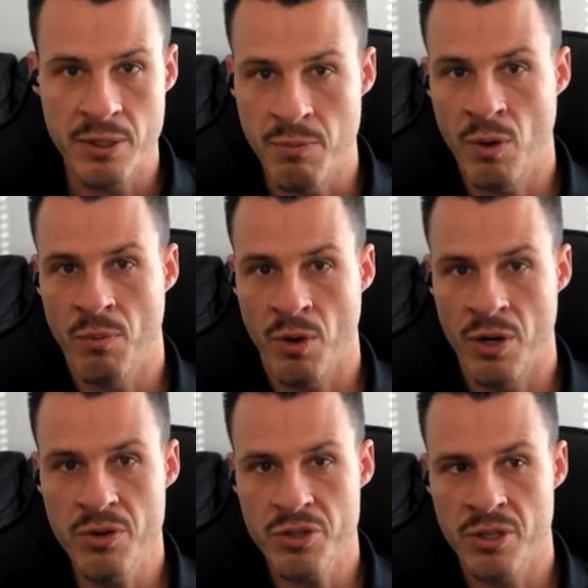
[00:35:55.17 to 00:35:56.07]
to more and more
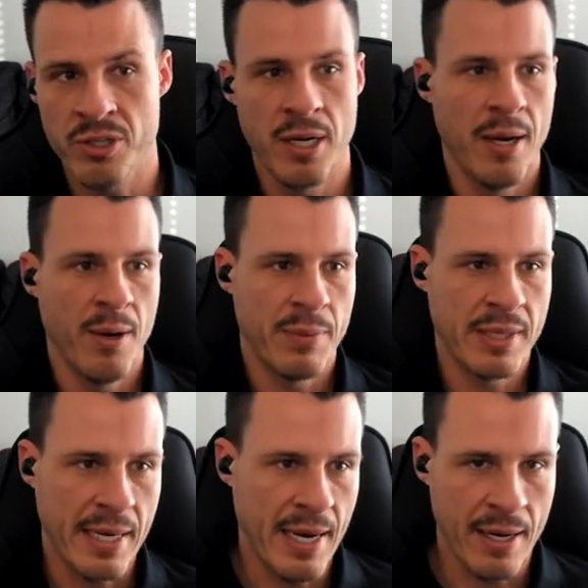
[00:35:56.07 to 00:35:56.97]
users, but
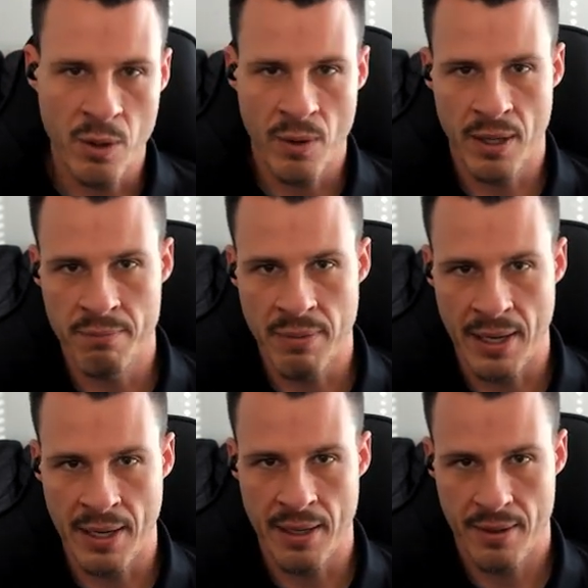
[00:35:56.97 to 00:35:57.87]
they can't go out and
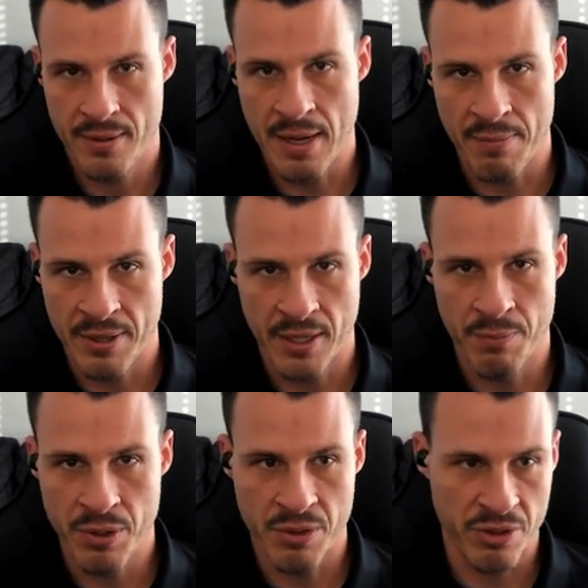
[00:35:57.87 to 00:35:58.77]
buy that many
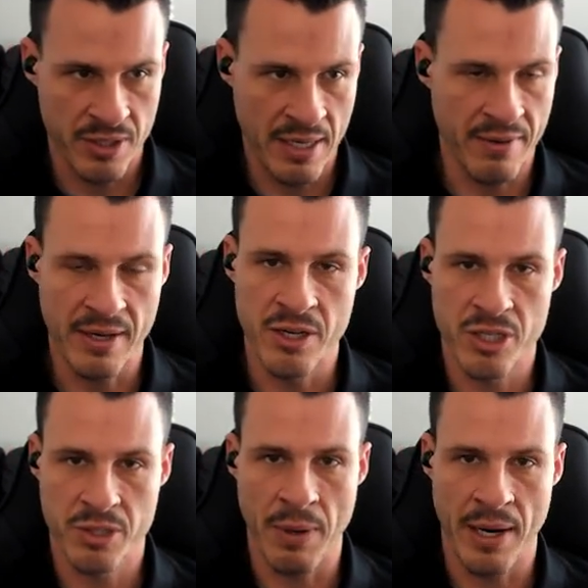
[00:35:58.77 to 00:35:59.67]
computers. Now they can
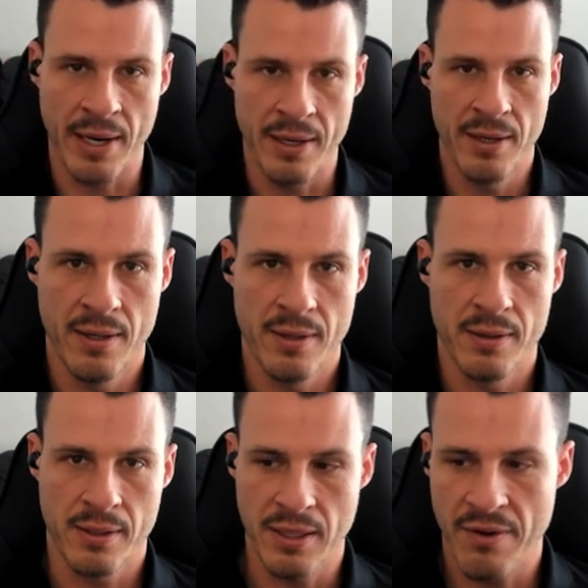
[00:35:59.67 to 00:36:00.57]
just buy the
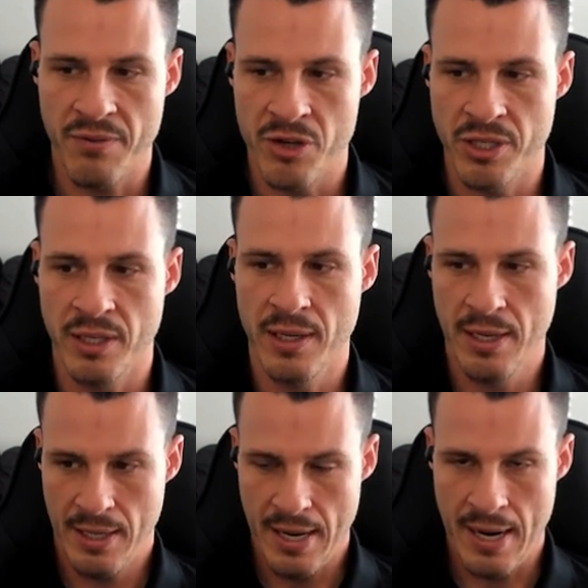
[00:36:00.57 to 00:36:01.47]
cloud version
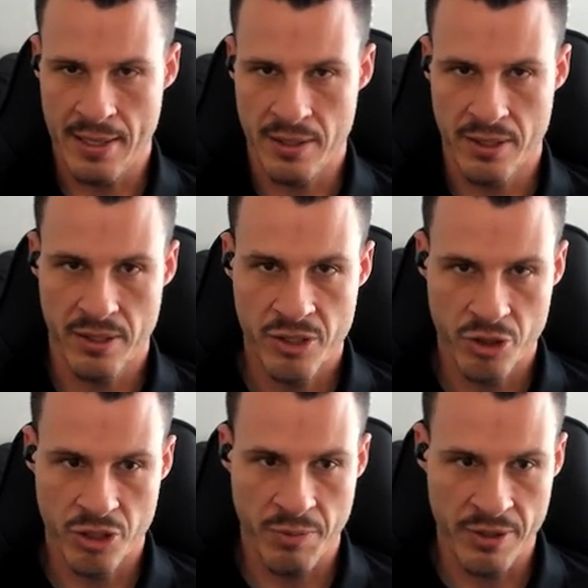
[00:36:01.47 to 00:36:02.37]
and
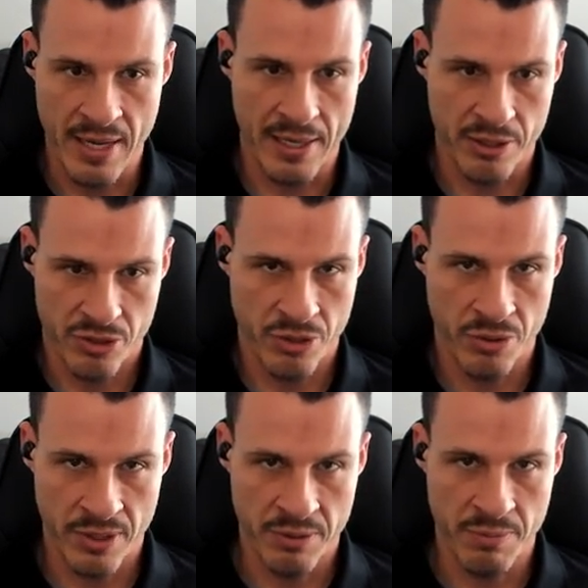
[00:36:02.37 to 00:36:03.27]
distribute that
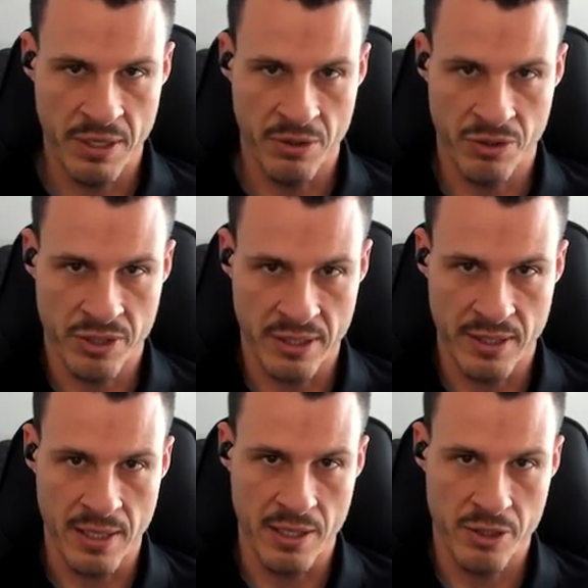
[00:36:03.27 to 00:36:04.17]
to as many users as
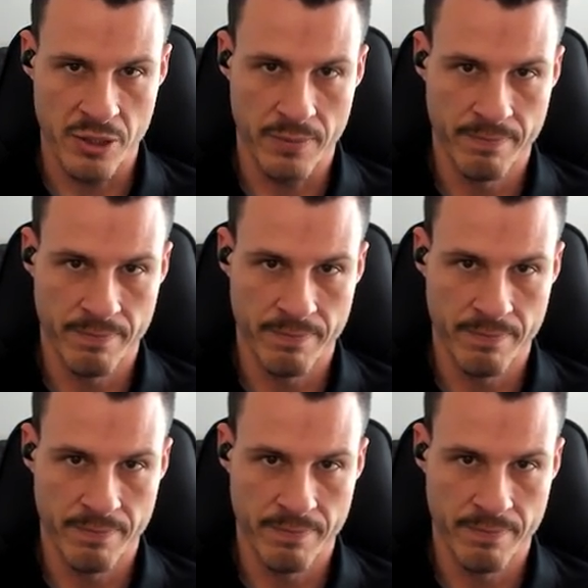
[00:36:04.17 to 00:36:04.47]
they need to.